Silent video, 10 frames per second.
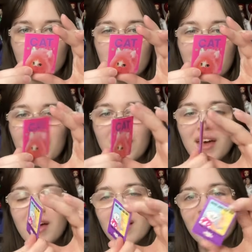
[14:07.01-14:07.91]
But
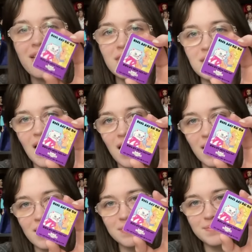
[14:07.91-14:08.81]

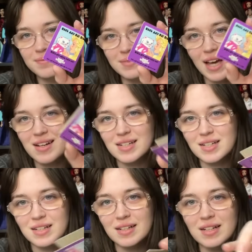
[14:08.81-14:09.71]
yeah, I
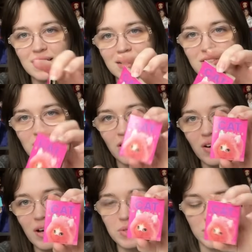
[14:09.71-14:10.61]
needed it. So
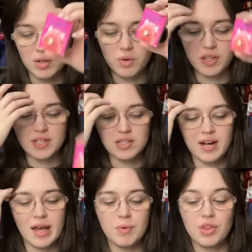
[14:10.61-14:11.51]
it was really cool that this lot
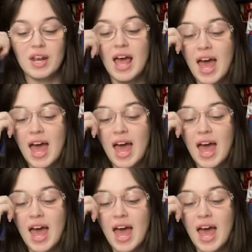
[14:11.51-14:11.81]
came with it.